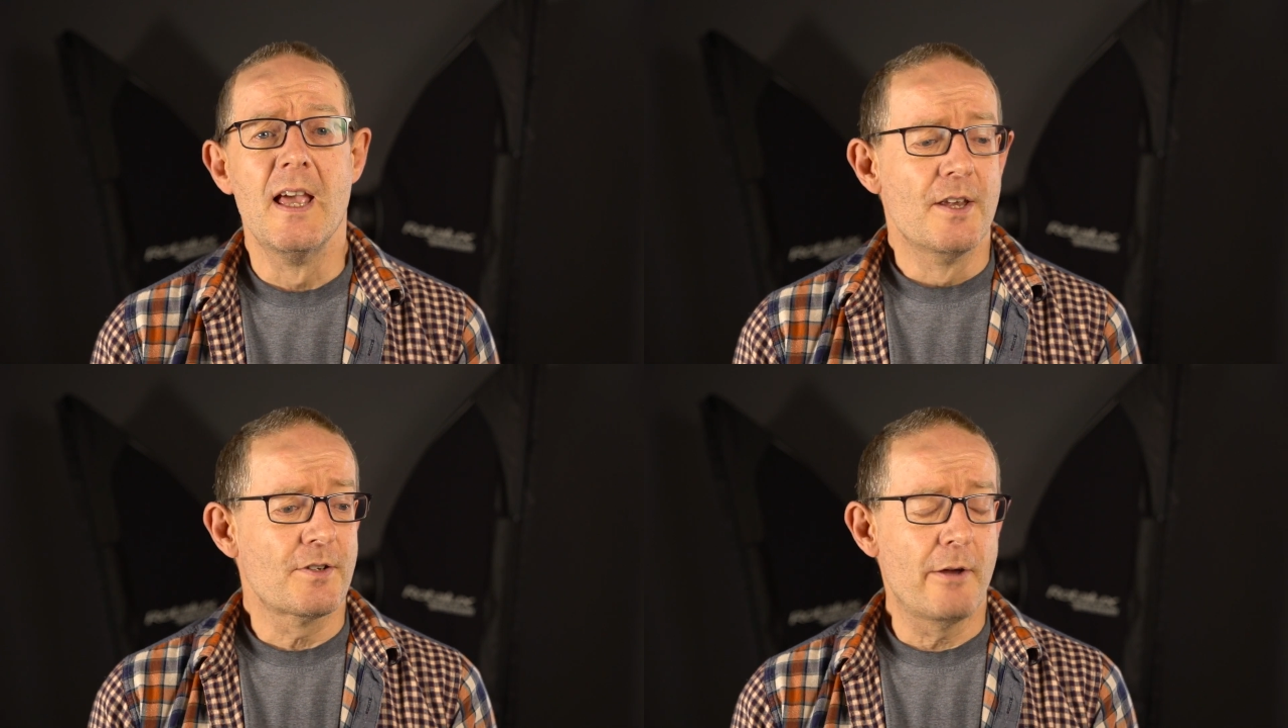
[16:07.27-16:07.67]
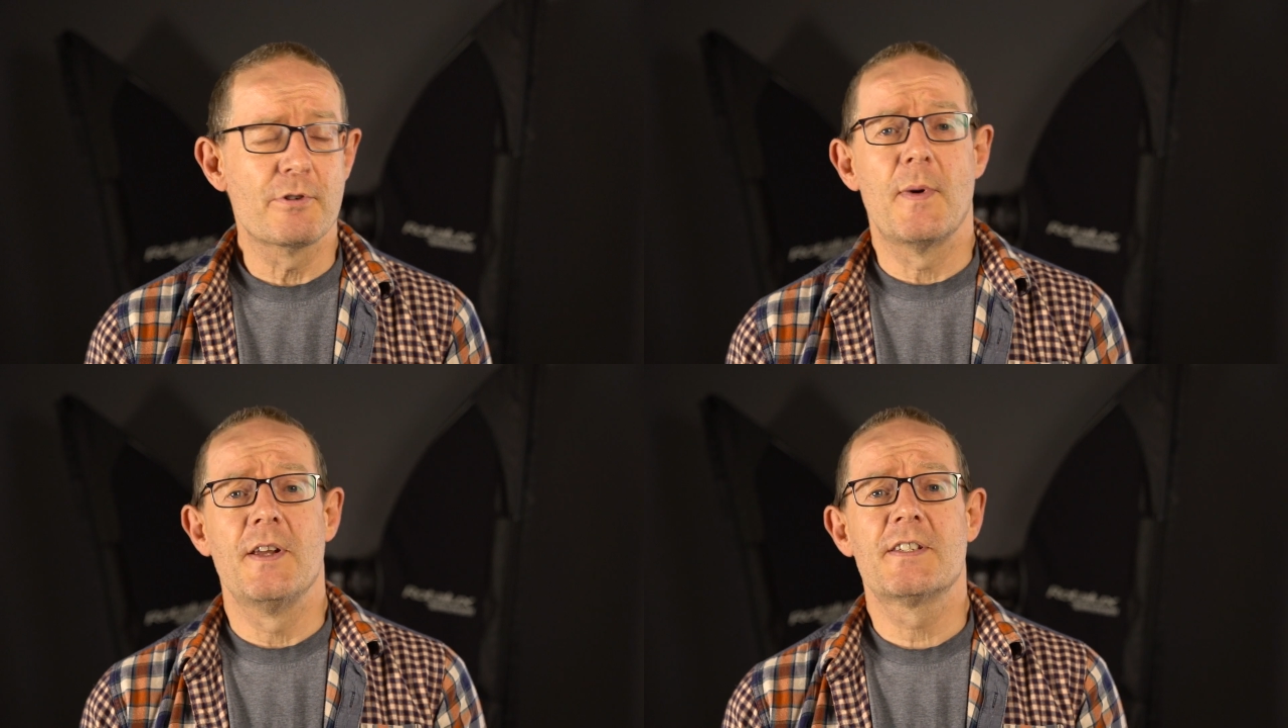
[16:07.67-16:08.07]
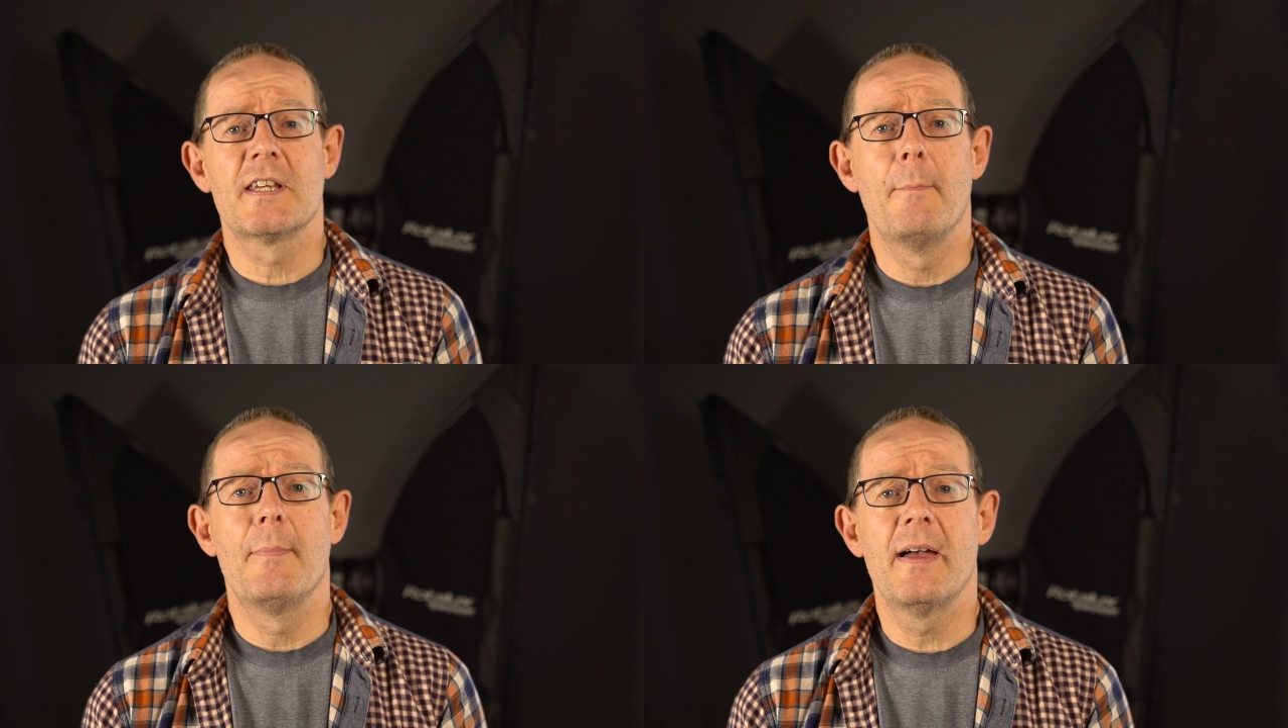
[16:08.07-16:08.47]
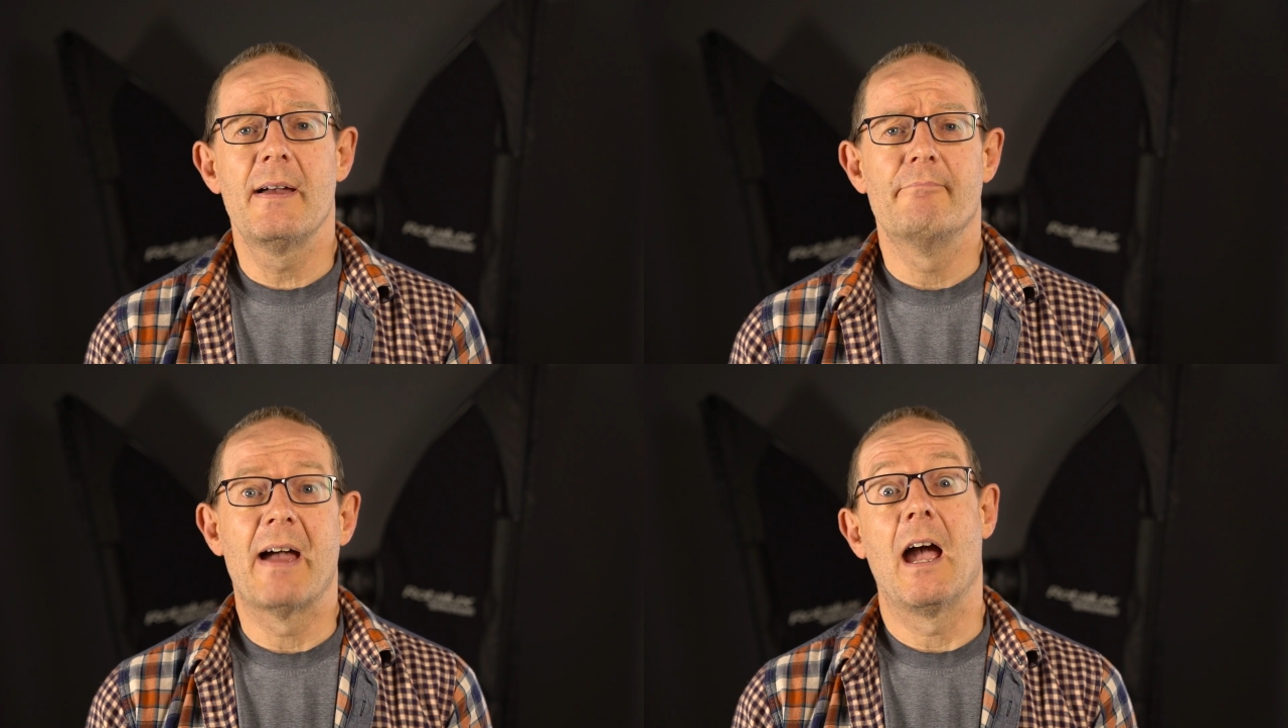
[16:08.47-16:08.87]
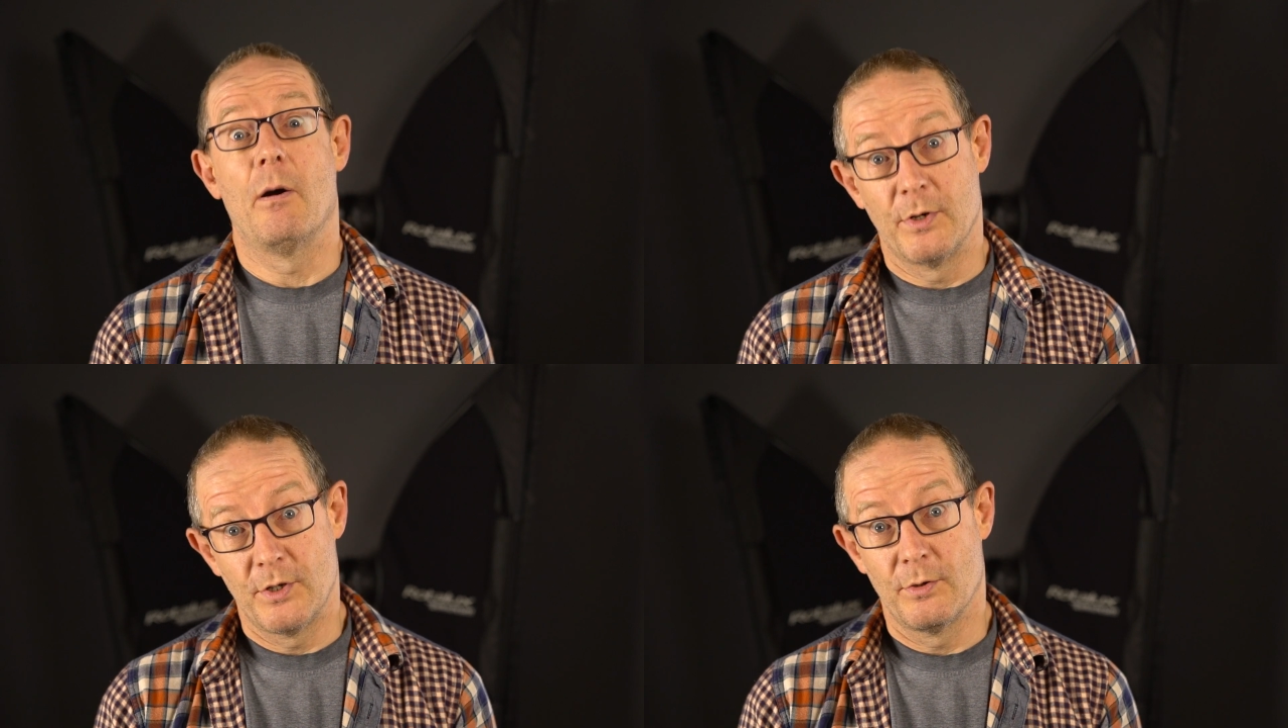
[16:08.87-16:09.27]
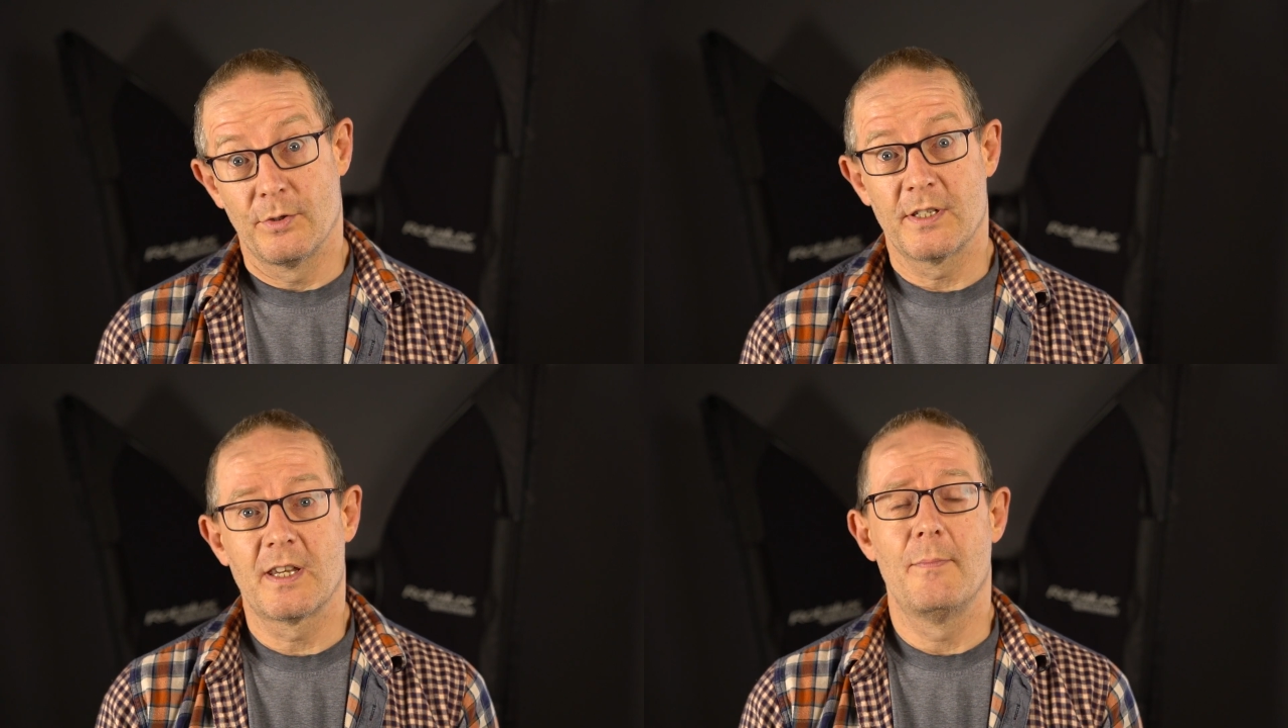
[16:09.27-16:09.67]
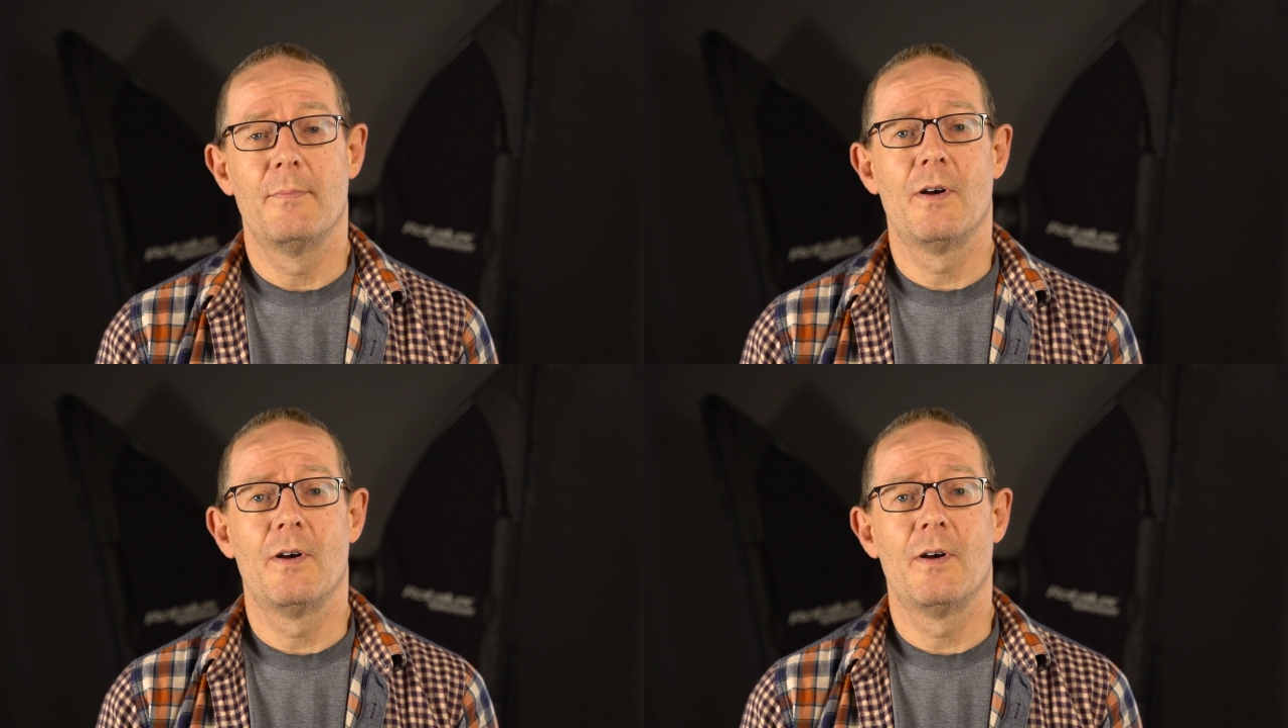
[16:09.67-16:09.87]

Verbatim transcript: So that was my December. How was your December?